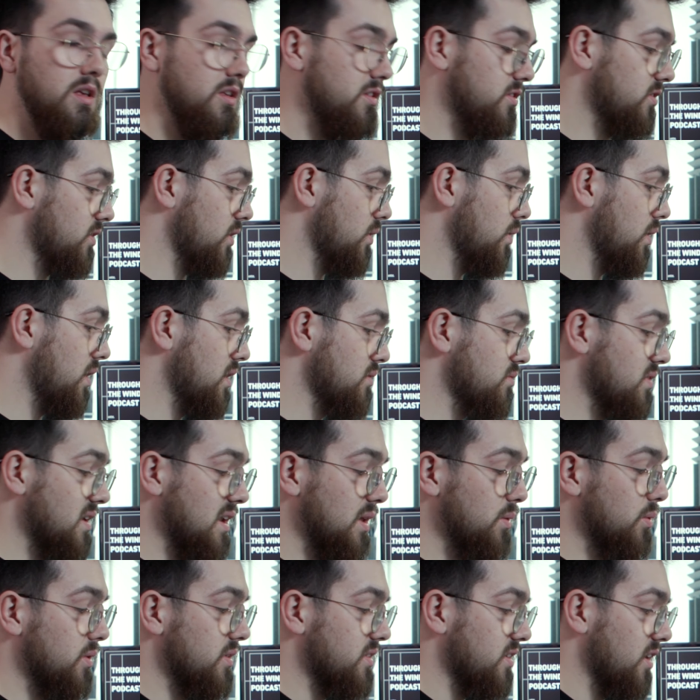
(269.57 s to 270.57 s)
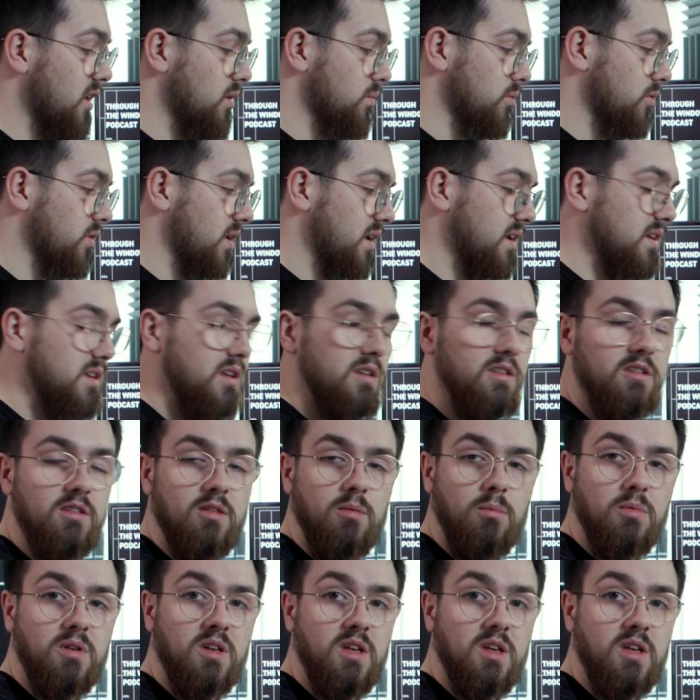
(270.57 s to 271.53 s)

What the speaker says: So I really want to upgrade to something